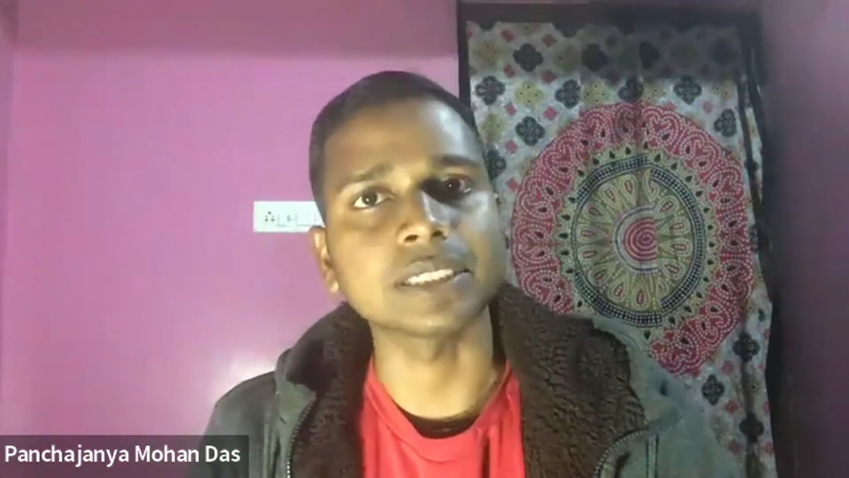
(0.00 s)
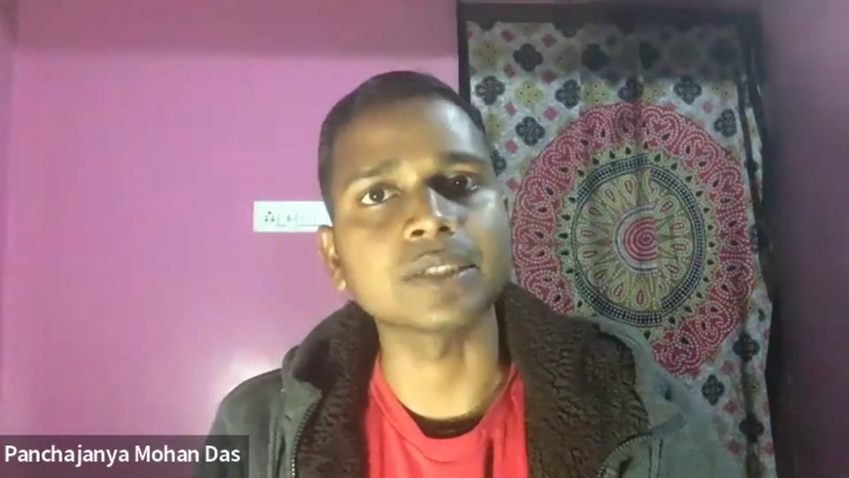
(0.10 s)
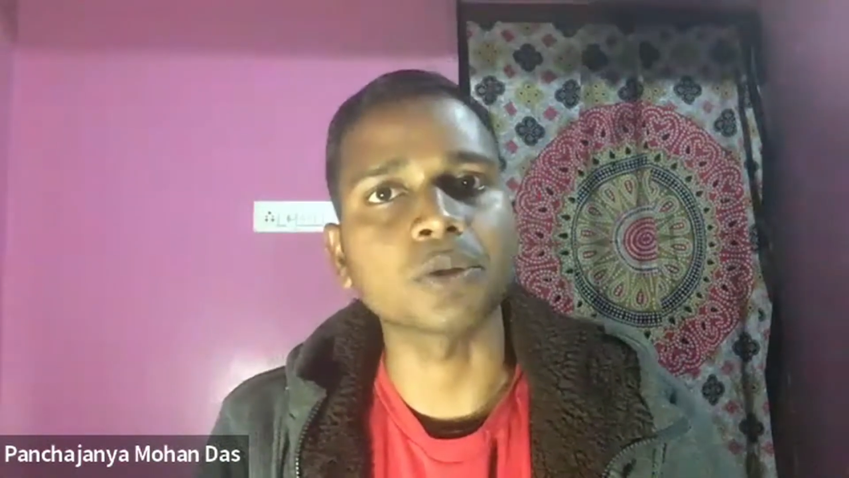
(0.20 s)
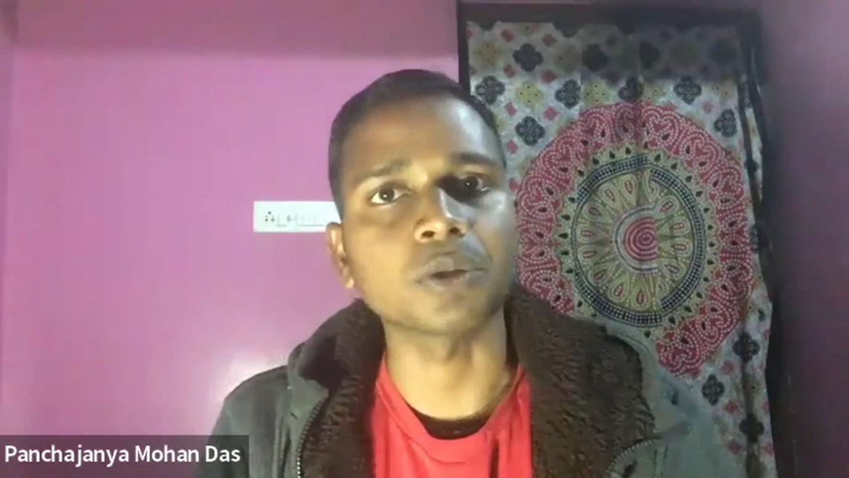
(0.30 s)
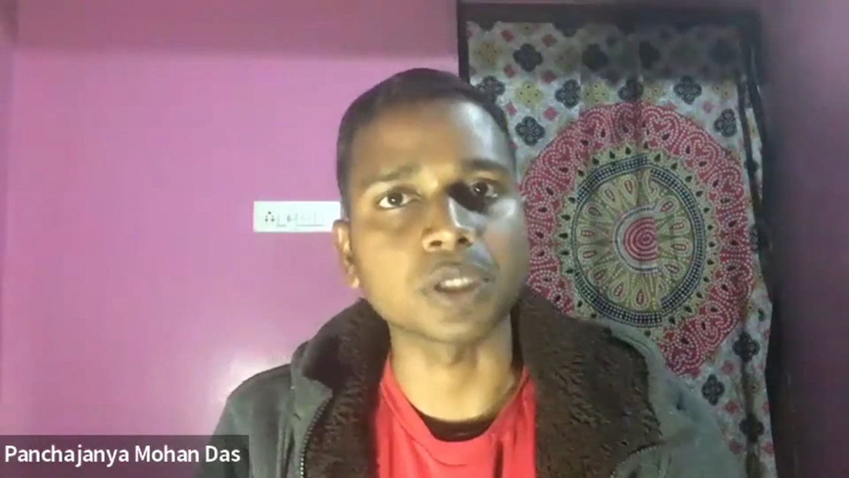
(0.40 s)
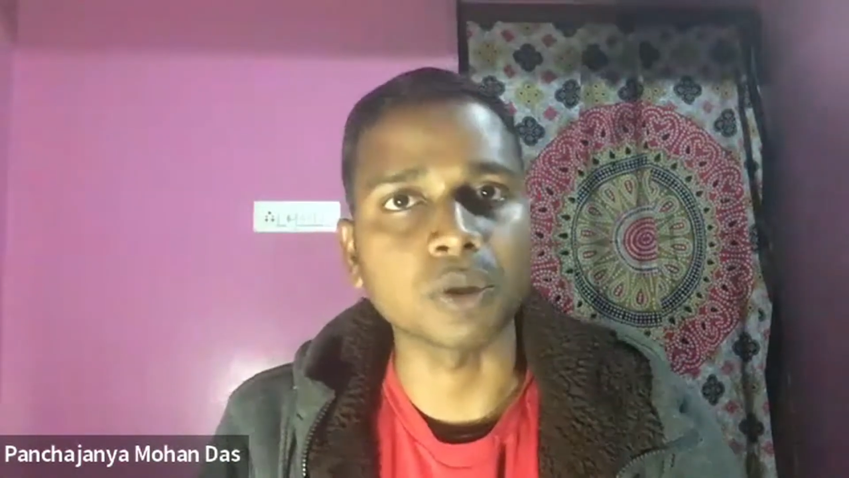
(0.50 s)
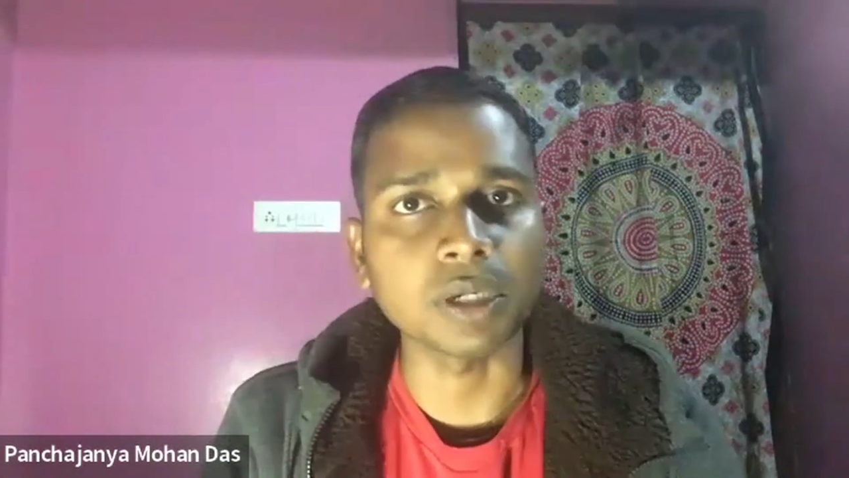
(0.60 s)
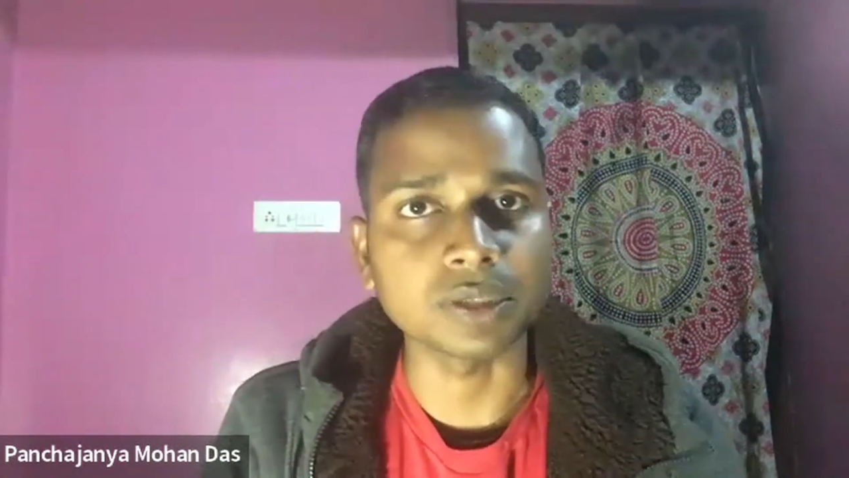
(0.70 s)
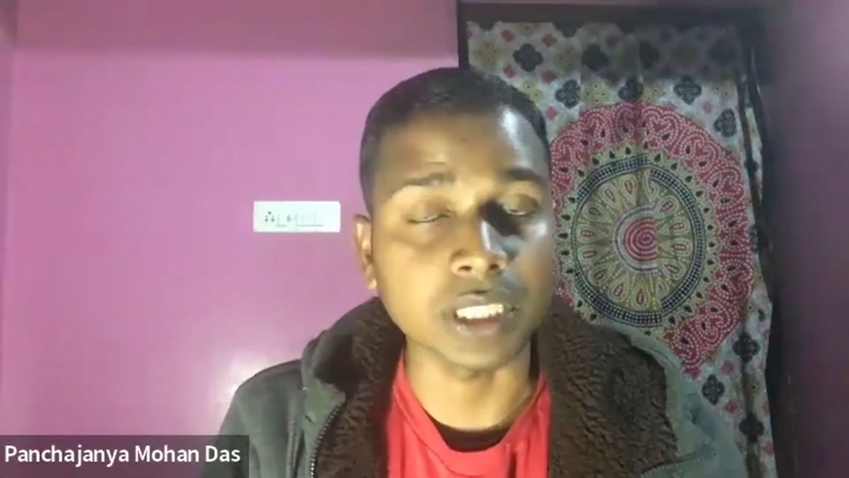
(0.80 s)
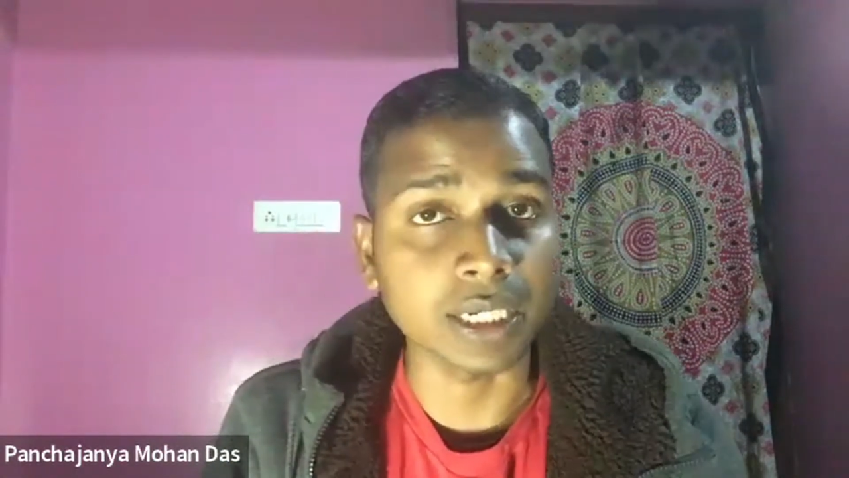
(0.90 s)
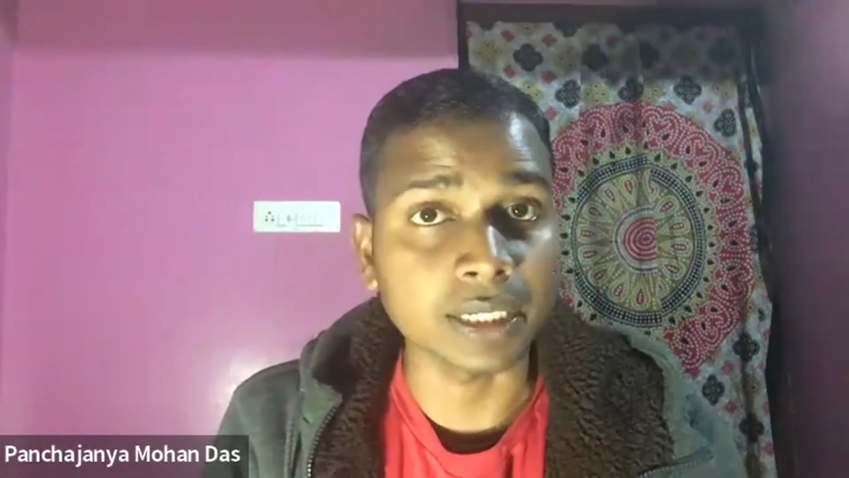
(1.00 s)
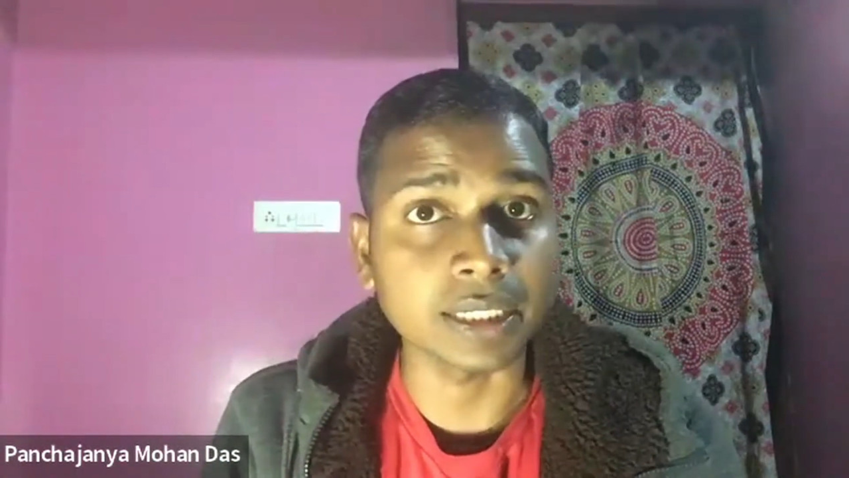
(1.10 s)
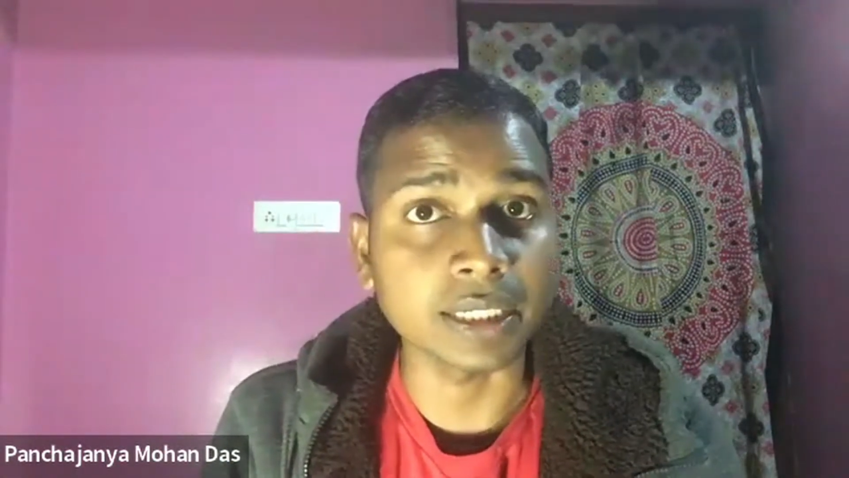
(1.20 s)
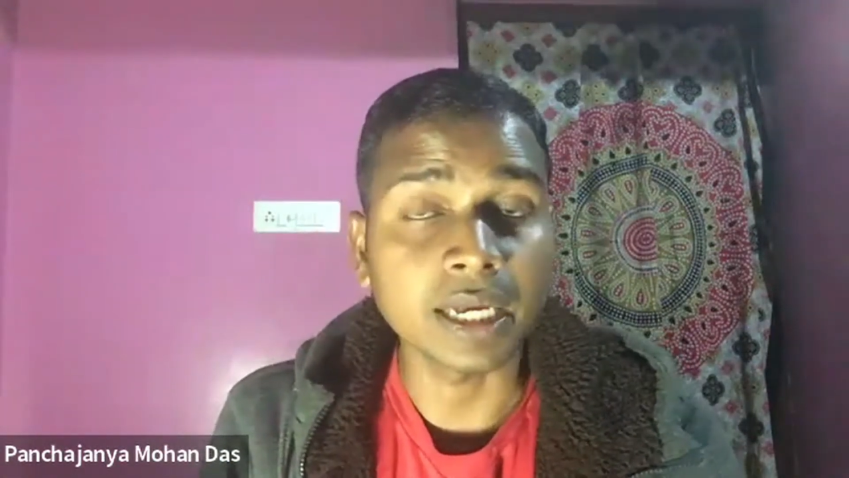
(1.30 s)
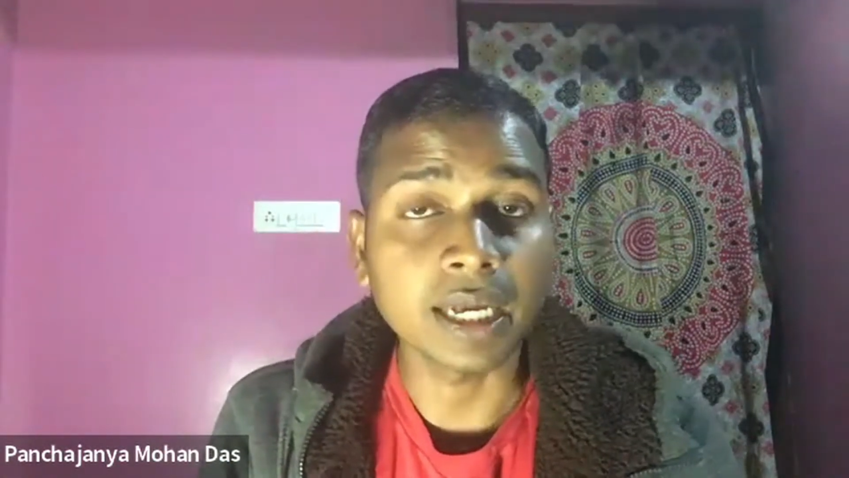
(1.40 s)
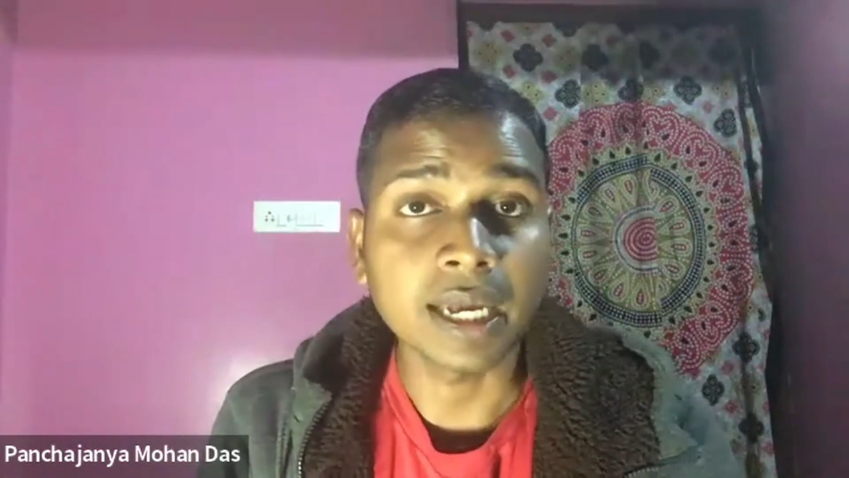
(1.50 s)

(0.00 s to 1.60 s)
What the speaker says: in your yoga journey,